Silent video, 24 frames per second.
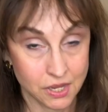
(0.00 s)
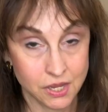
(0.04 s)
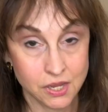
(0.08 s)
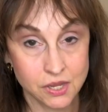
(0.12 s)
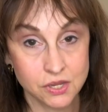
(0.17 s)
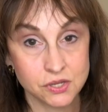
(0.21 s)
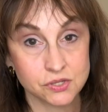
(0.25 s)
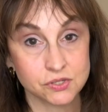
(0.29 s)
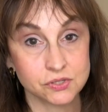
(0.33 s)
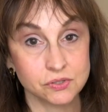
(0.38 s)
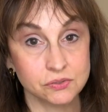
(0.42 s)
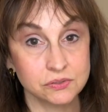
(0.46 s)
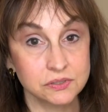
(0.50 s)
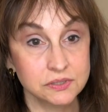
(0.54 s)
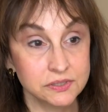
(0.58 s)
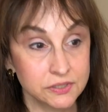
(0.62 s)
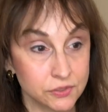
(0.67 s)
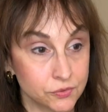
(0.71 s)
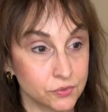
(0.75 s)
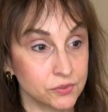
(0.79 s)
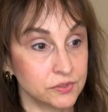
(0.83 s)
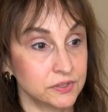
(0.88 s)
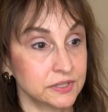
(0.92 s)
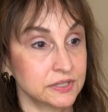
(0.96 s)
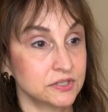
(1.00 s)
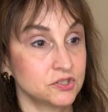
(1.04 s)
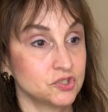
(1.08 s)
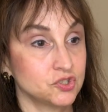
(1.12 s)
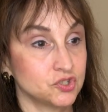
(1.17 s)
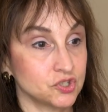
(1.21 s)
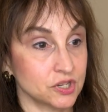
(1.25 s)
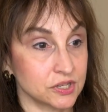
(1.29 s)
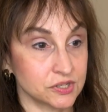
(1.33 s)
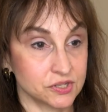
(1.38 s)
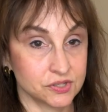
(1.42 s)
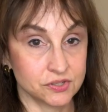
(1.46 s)
So literally,
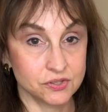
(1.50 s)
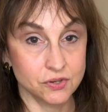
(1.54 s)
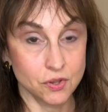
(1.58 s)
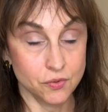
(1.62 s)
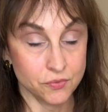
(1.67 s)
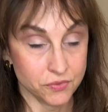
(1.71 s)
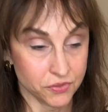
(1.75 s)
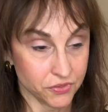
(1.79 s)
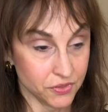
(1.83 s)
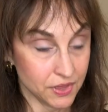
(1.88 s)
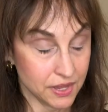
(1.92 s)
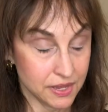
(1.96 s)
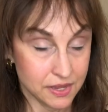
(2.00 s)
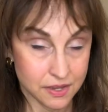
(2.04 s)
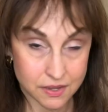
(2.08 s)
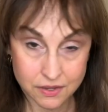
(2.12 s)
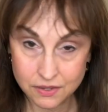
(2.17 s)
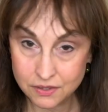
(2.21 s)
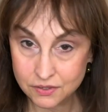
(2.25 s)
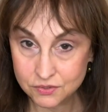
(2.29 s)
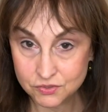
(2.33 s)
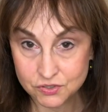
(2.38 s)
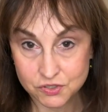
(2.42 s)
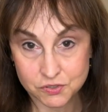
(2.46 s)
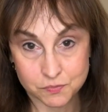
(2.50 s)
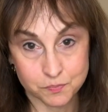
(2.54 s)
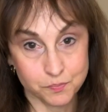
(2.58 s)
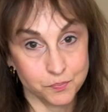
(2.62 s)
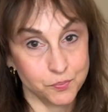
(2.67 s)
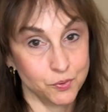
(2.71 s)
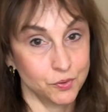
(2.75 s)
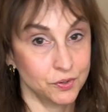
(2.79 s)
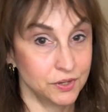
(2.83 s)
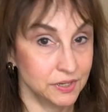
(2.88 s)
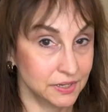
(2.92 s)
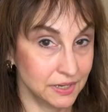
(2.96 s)
just don't think, just
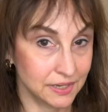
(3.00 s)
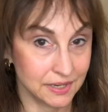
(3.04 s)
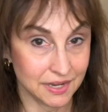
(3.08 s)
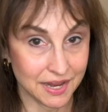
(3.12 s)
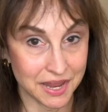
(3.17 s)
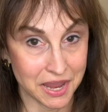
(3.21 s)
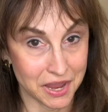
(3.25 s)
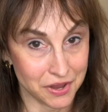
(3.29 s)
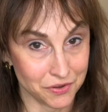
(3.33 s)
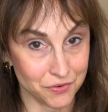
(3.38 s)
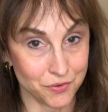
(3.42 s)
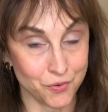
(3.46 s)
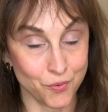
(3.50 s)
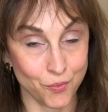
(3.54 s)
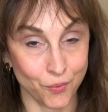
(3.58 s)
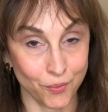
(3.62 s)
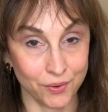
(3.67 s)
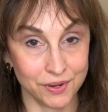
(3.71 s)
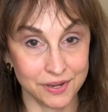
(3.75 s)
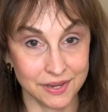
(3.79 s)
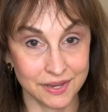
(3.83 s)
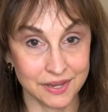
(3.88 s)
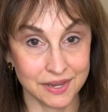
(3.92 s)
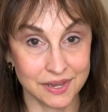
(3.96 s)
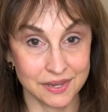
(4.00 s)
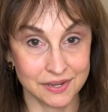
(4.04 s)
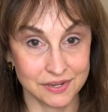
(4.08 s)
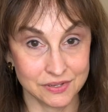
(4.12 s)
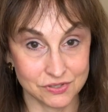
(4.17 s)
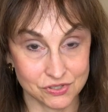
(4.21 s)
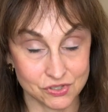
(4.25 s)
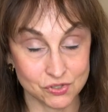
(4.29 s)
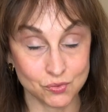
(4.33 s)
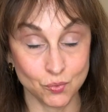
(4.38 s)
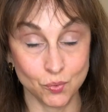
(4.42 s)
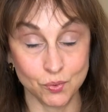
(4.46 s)
put it in a category and get it
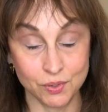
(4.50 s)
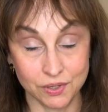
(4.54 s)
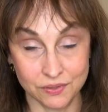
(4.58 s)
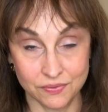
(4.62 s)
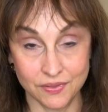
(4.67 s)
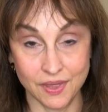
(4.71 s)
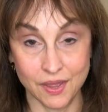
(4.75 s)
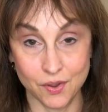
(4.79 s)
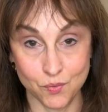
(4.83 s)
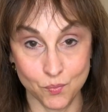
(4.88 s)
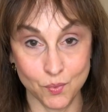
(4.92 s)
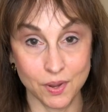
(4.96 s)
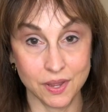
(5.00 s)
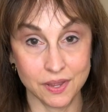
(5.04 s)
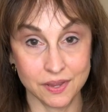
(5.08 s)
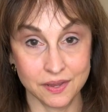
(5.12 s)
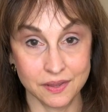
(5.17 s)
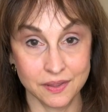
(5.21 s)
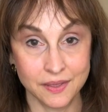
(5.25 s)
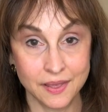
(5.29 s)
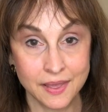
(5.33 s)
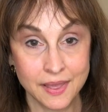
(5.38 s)
sorted that way.